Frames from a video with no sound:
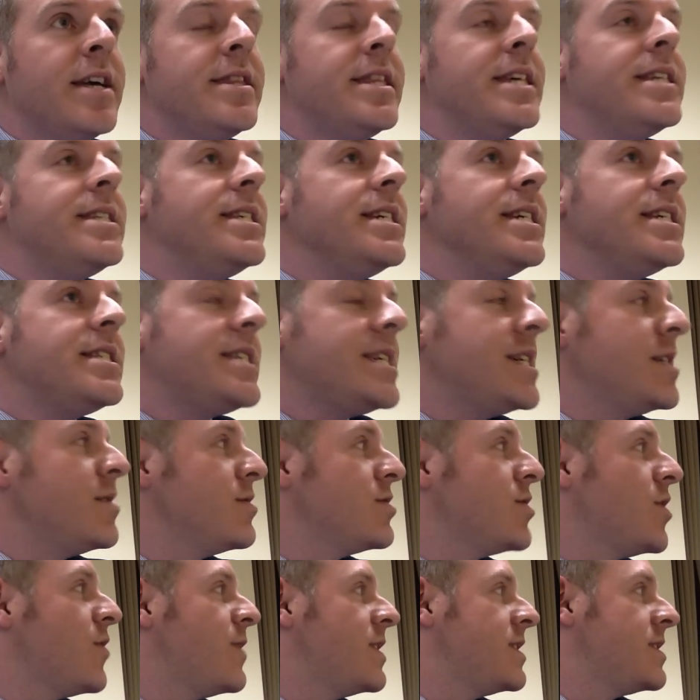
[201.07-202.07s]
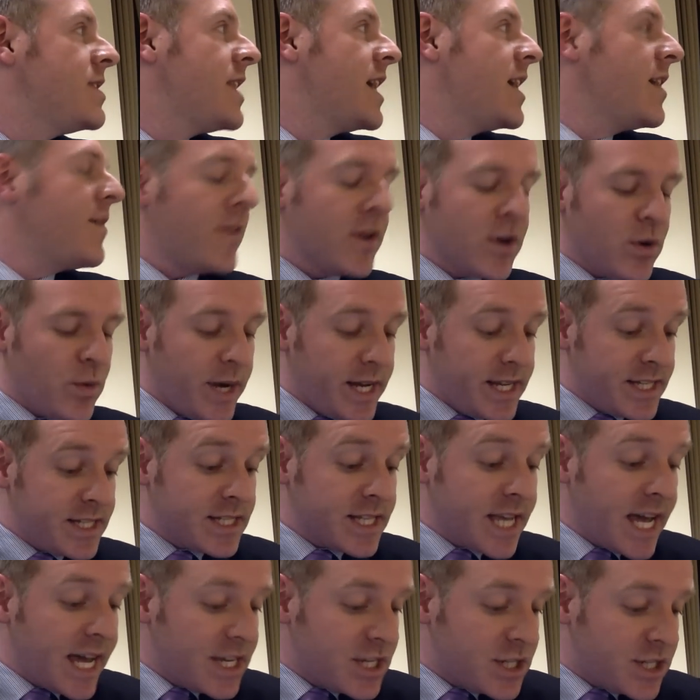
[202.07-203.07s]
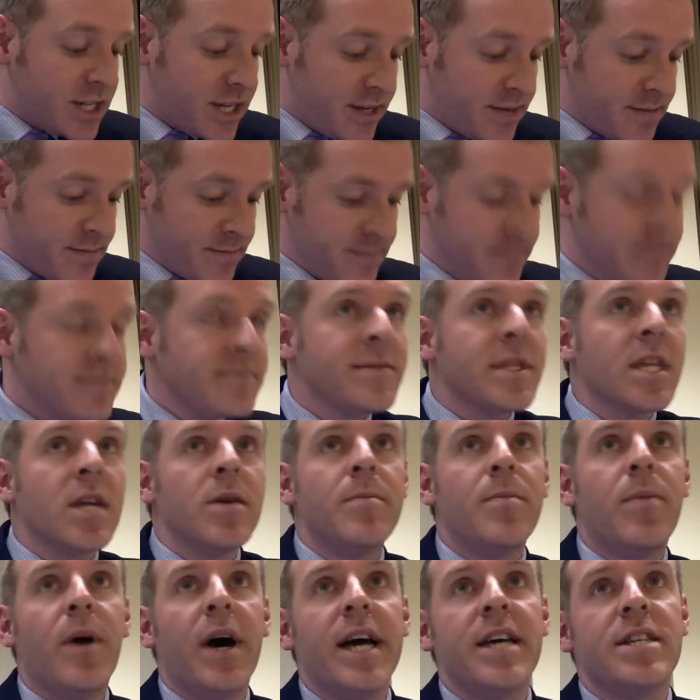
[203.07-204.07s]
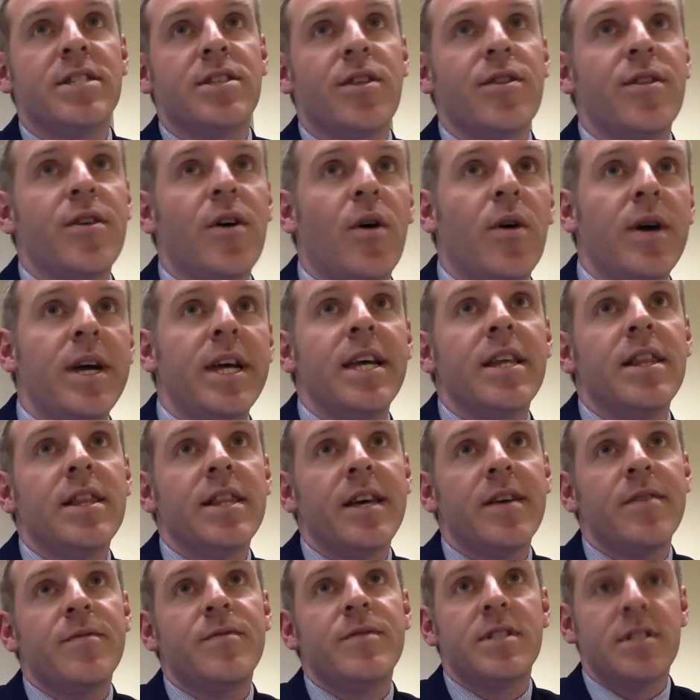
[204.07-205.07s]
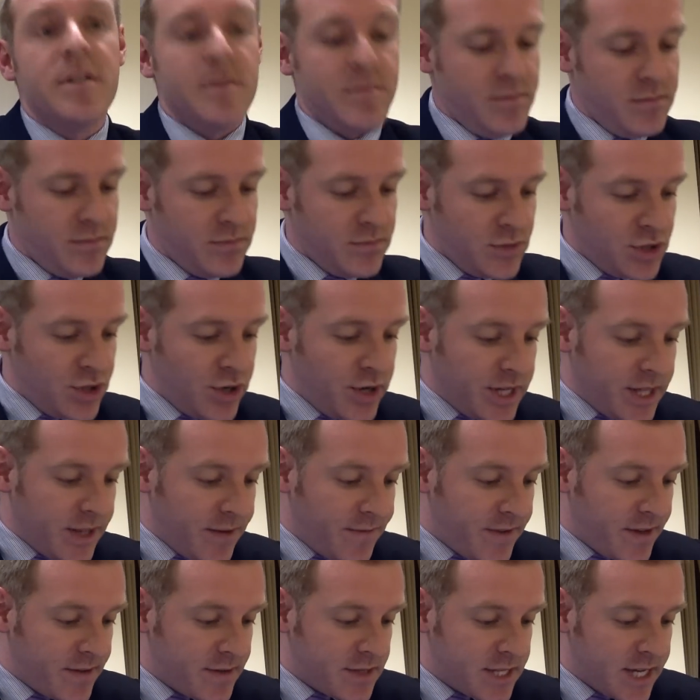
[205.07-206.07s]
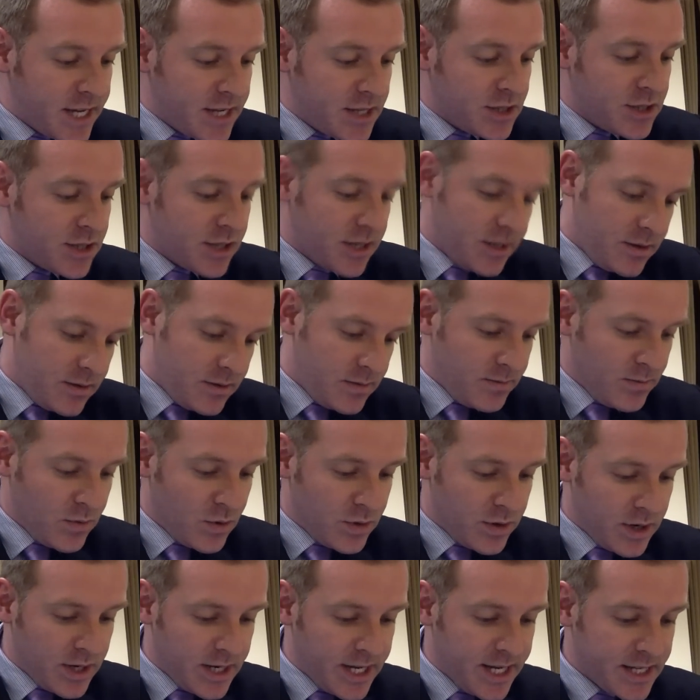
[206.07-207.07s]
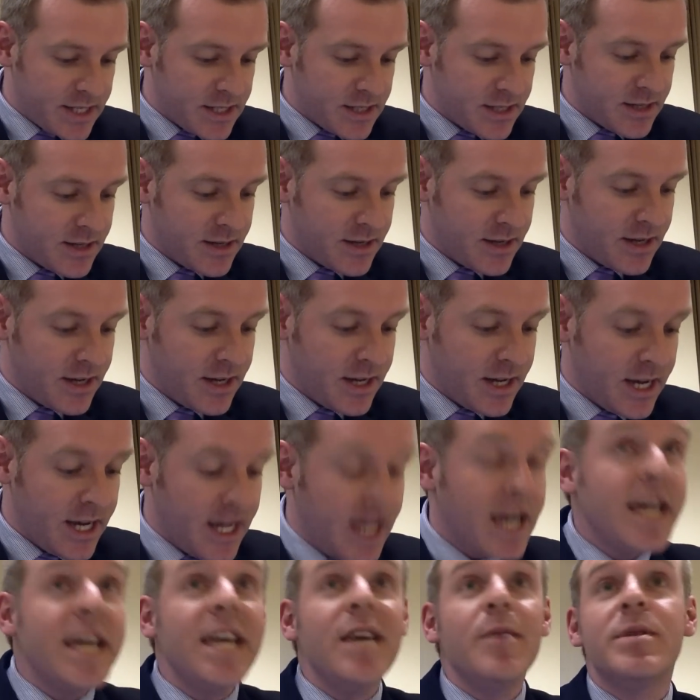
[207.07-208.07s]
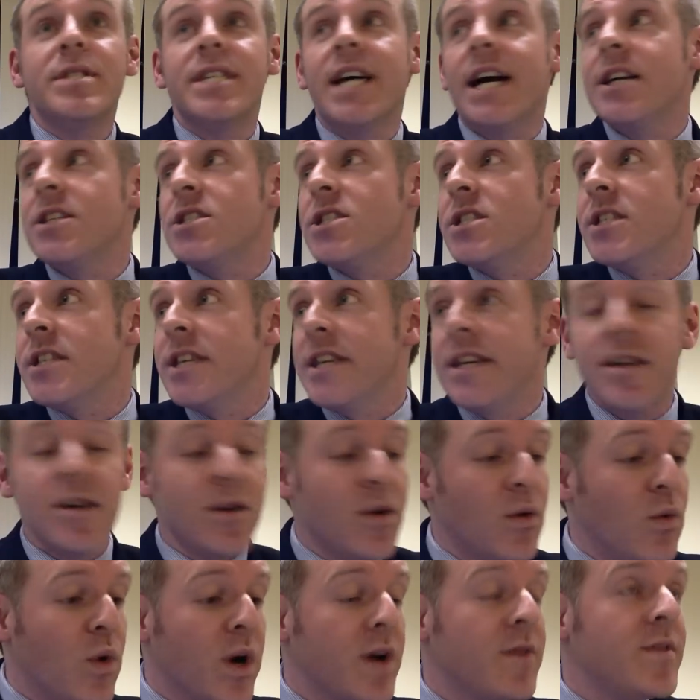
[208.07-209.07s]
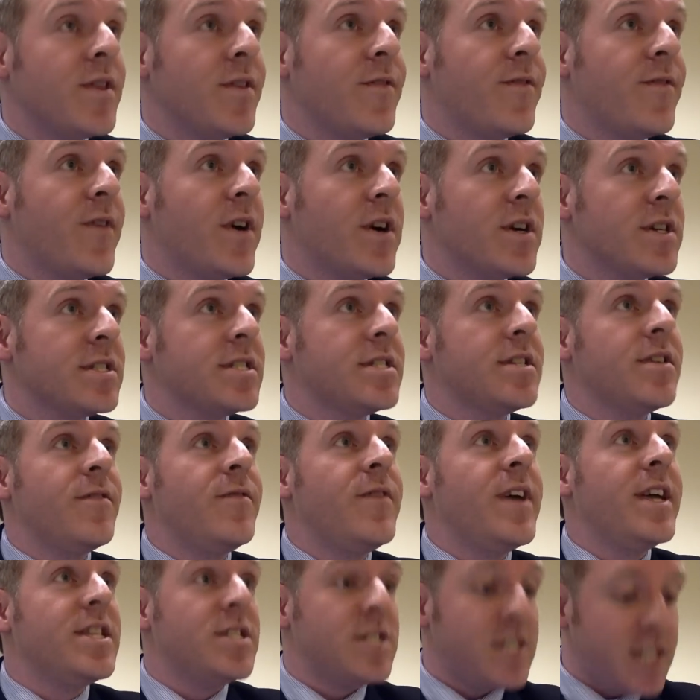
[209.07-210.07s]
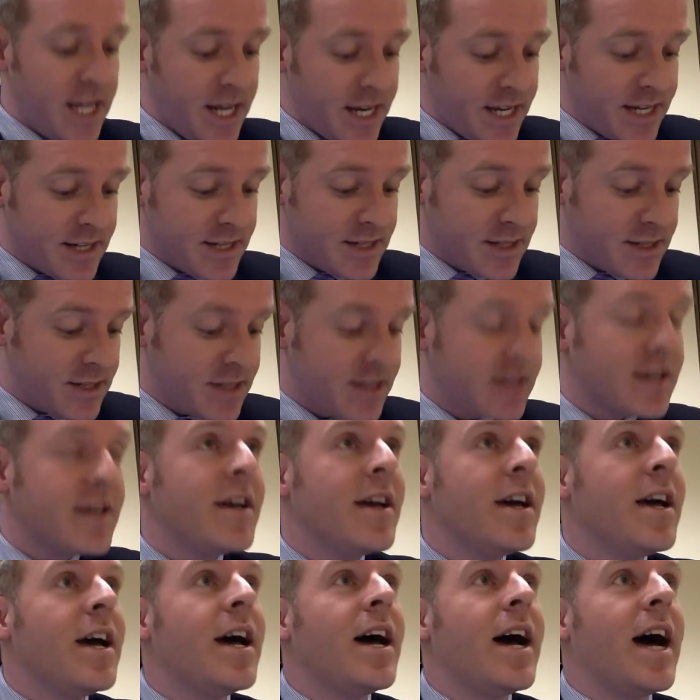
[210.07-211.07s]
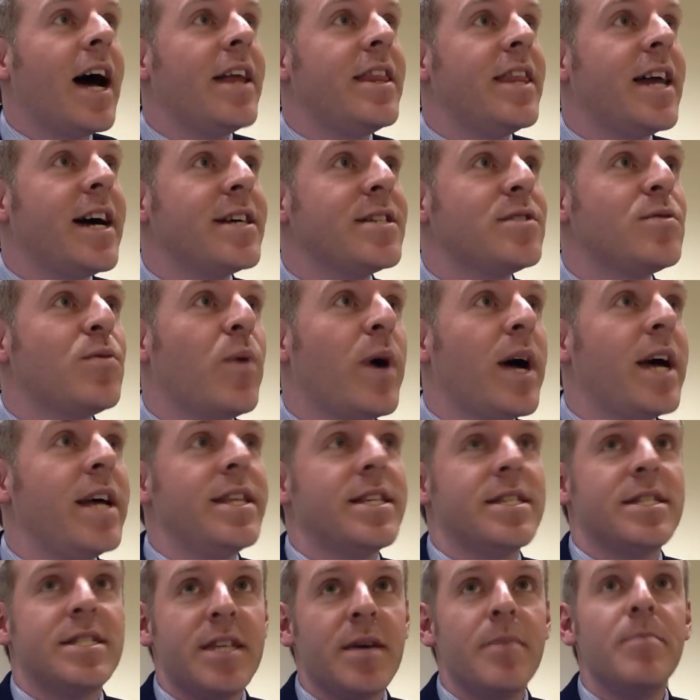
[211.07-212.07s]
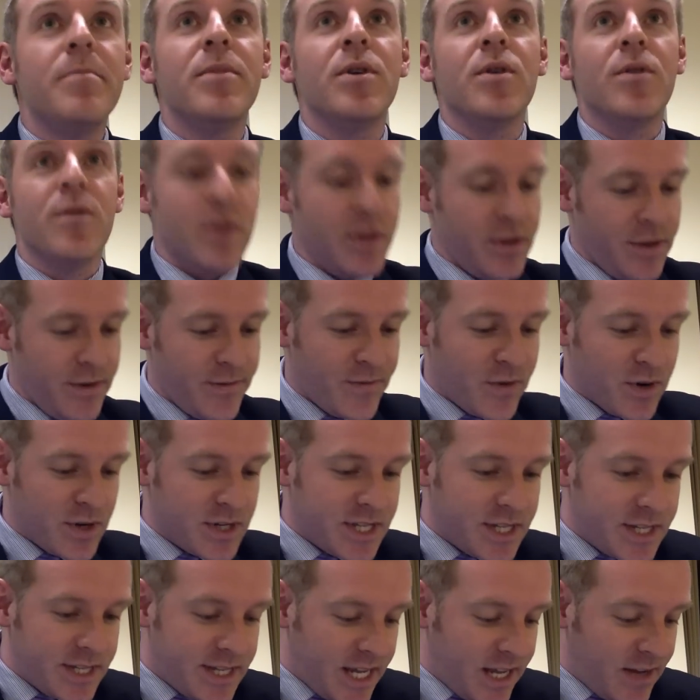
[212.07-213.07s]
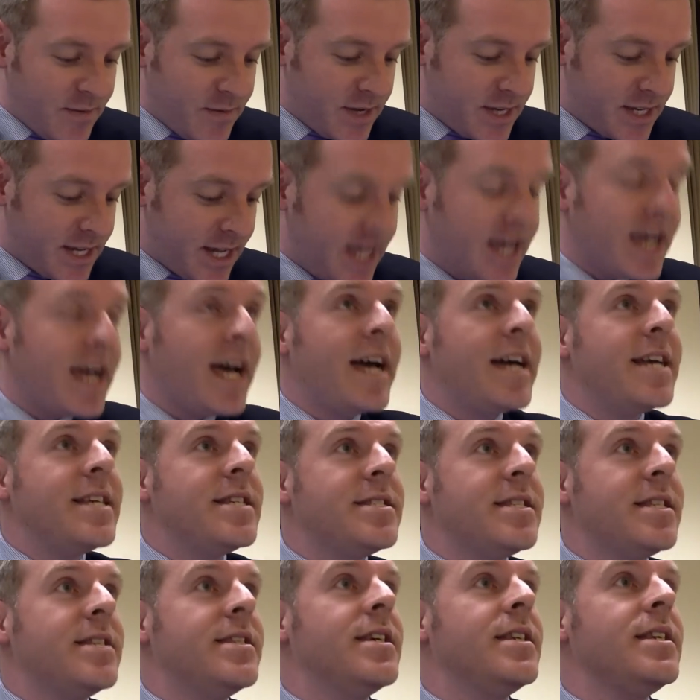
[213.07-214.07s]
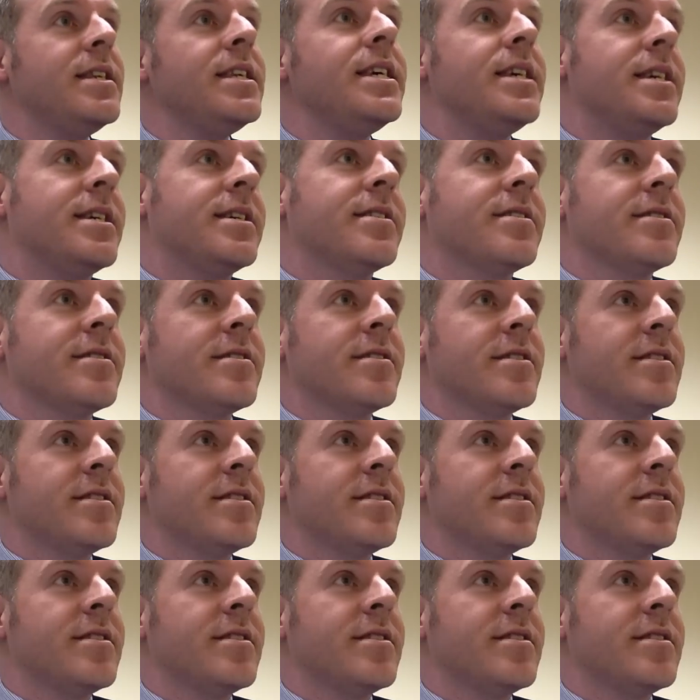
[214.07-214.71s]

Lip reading: The details of his life are quite sketchy, but it's thought he lived during the 5th century, more or less. He was actually one of the first vegetarians, and that's why the symbol for St. David is the leek,